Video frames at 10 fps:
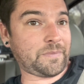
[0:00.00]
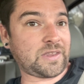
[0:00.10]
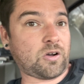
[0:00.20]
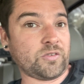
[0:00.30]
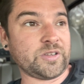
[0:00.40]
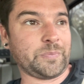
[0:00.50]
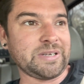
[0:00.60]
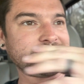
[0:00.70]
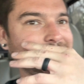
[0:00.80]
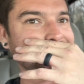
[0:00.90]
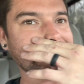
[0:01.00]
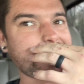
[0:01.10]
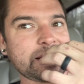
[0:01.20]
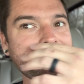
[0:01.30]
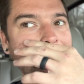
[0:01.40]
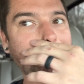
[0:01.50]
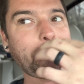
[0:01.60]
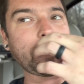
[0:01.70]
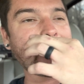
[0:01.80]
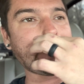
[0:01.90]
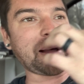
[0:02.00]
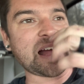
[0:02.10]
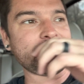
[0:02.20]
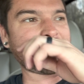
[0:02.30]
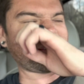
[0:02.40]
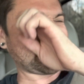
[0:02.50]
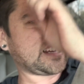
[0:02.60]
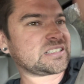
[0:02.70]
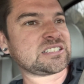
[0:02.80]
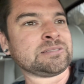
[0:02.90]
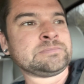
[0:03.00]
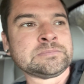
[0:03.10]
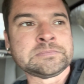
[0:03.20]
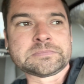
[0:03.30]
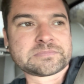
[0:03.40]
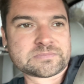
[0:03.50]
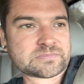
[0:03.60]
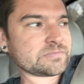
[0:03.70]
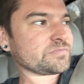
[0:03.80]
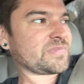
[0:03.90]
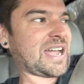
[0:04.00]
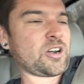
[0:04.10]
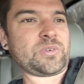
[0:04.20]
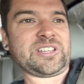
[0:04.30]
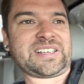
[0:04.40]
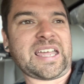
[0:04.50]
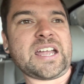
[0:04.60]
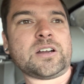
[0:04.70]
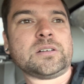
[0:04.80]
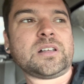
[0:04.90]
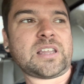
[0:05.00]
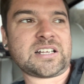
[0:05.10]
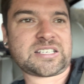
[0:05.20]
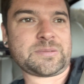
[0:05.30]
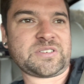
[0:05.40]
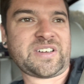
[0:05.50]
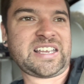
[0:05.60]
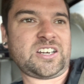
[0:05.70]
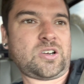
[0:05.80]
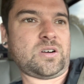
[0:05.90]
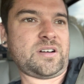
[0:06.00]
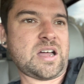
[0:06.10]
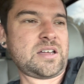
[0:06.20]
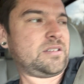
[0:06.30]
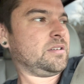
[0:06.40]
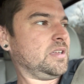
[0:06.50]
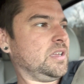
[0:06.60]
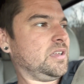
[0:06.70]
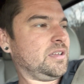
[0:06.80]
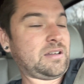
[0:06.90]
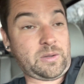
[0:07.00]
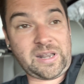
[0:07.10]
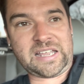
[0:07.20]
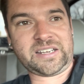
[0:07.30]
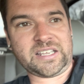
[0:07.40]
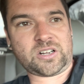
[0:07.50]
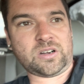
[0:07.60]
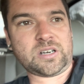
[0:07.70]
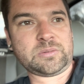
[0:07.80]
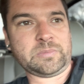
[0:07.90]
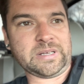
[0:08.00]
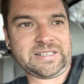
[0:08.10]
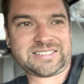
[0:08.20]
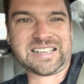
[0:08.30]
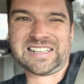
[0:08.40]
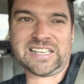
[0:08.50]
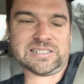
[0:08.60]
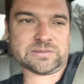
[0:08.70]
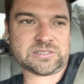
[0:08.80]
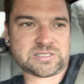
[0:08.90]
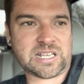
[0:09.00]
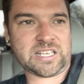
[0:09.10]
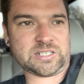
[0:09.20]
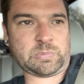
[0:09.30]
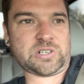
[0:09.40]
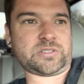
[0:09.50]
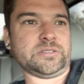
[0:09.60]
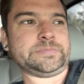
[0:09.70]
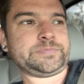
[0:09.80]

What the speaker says: On the business side, when I'm buying my wrecks, I don't really care a lot of times if I get the car or not. I would like to get a car, but it's not like it's personal.